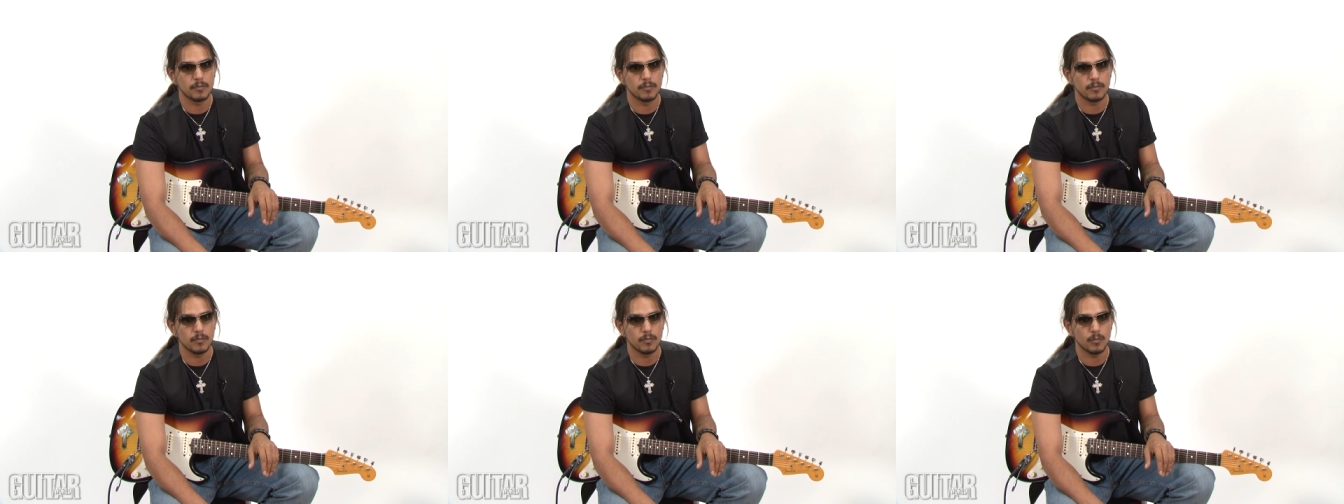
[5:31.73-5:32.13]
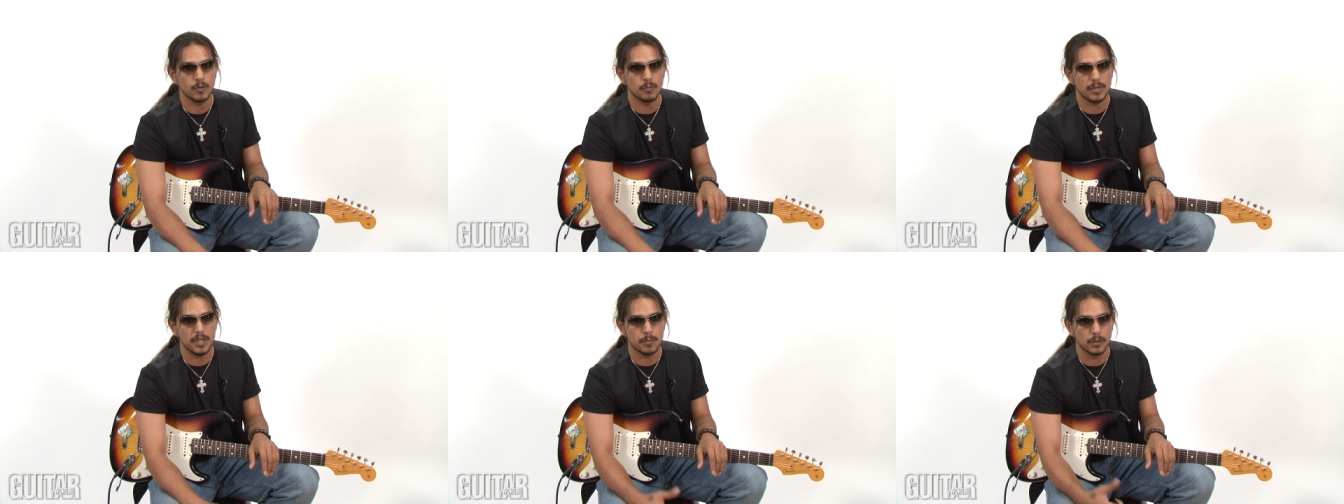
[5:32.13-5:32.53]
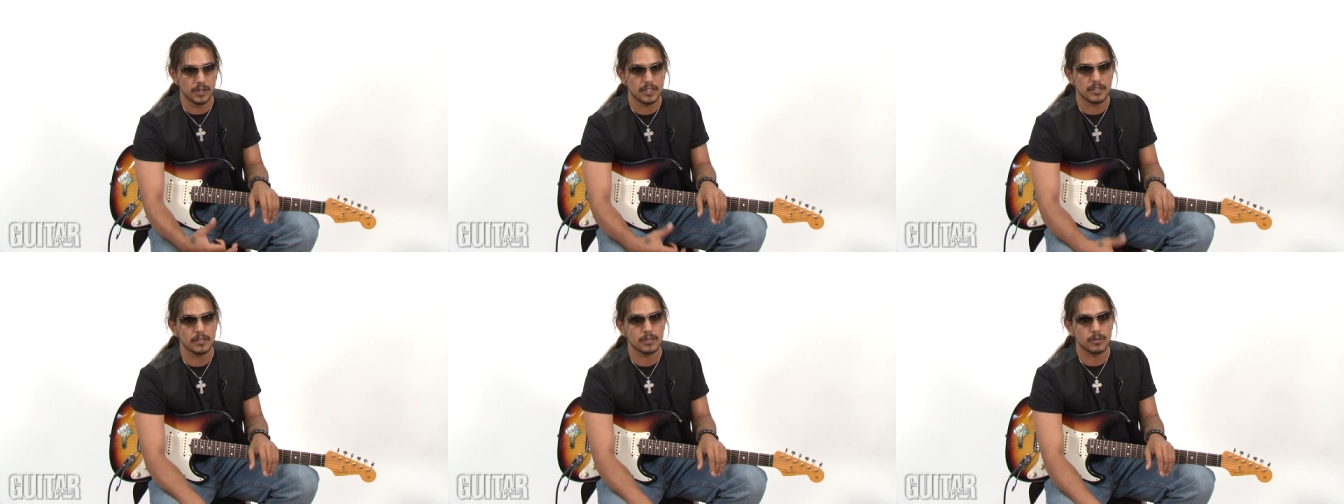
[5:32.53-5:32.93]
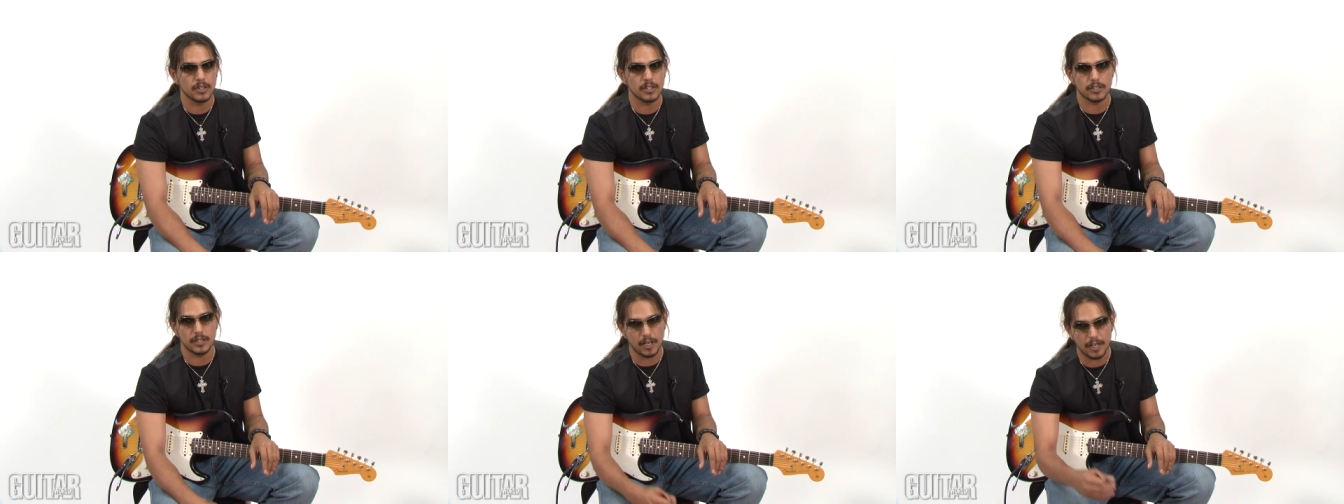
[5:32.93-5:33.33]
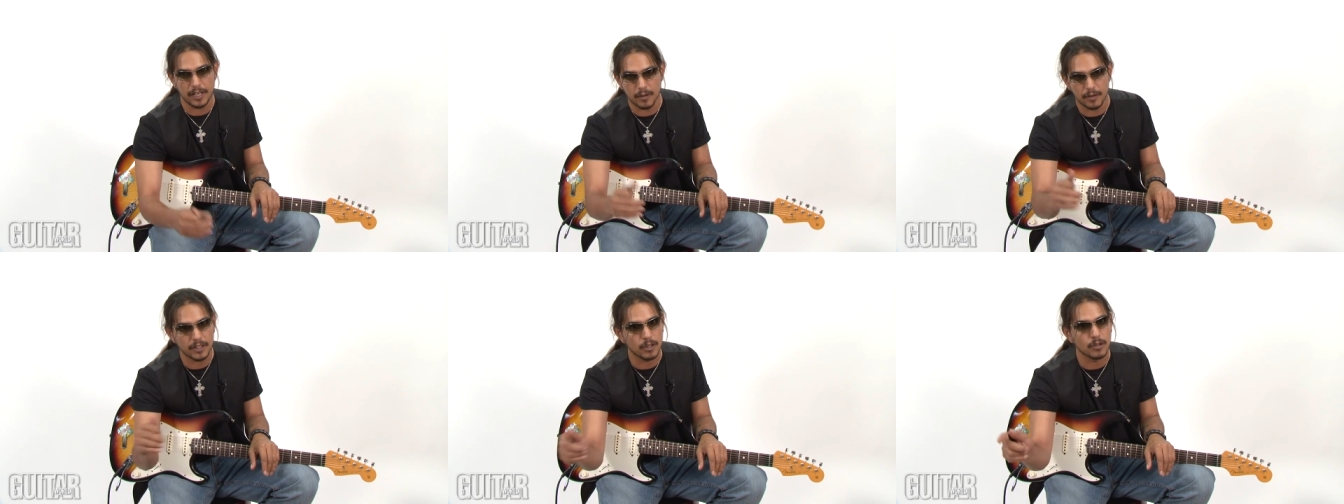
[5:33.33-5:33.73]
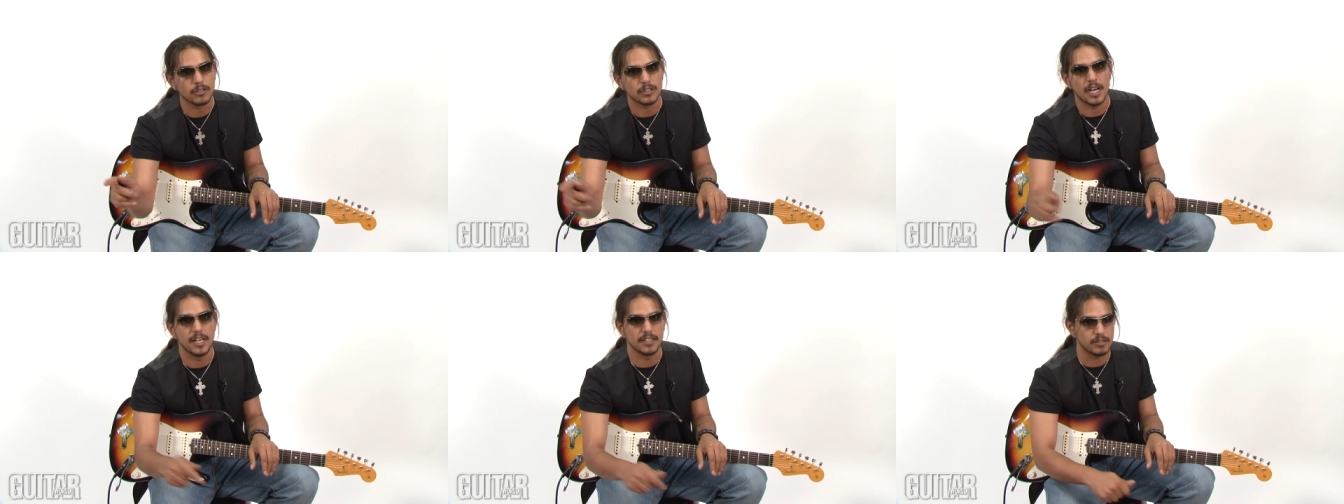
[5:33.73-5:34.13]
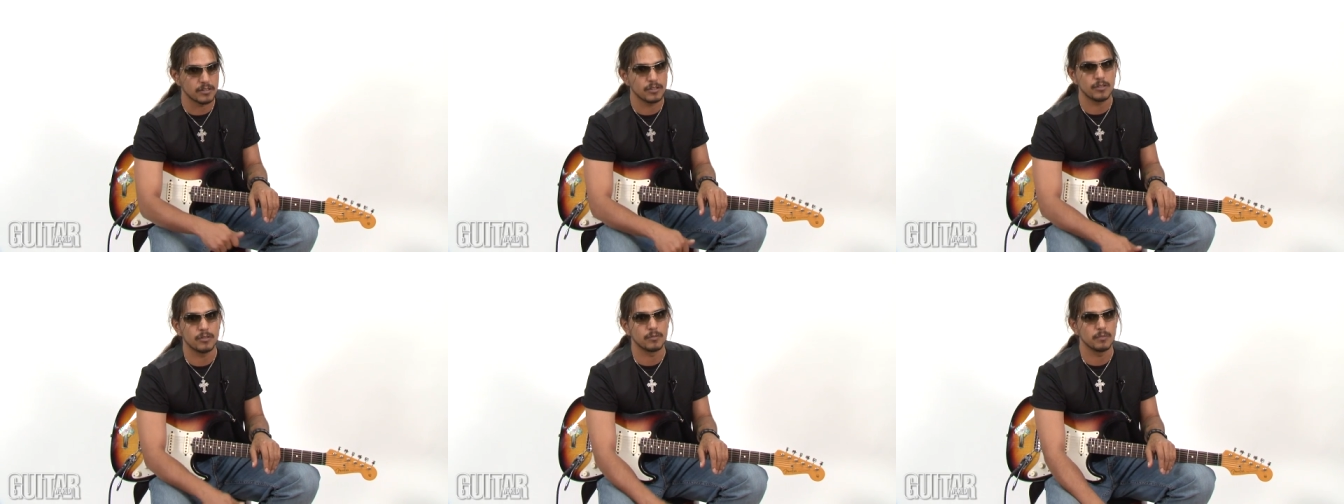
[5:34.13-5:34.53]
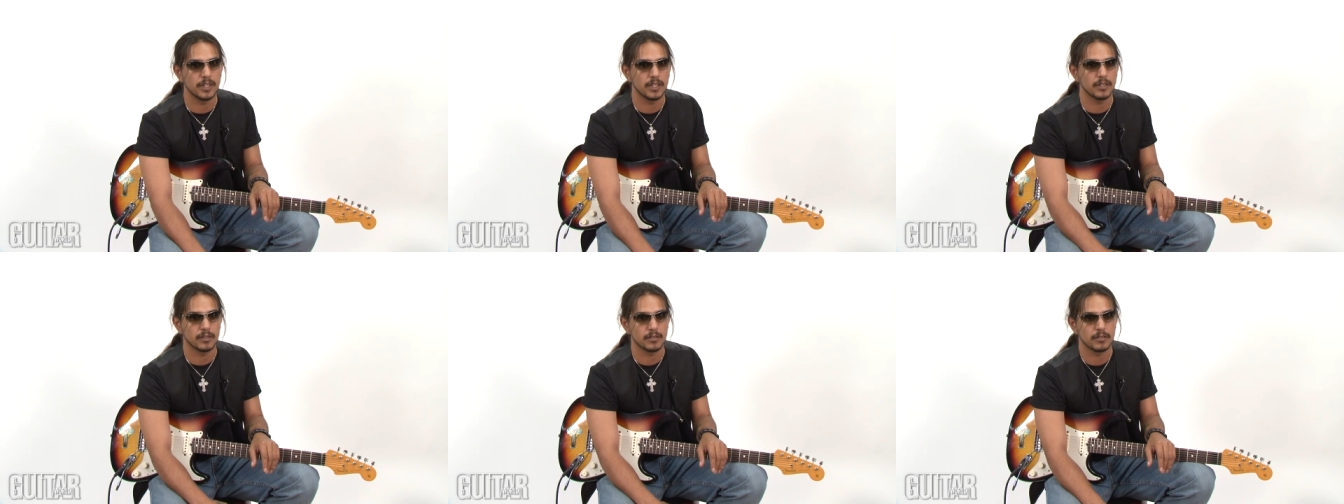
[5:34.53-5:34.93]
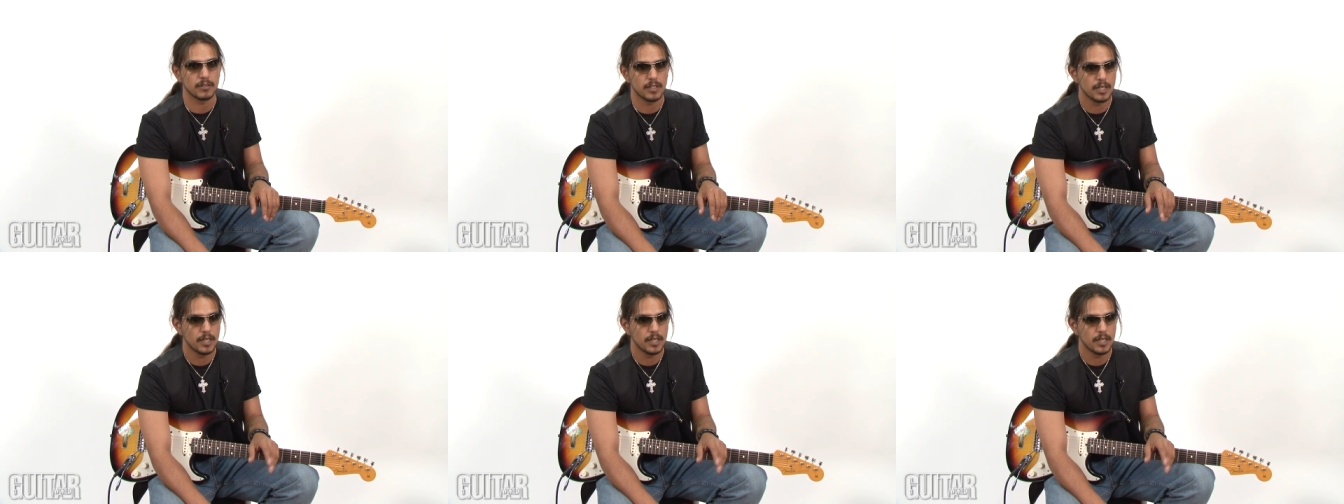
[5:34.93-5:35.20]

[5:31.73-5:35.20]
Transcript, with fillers: when people listen to us, they're hearing those guys too because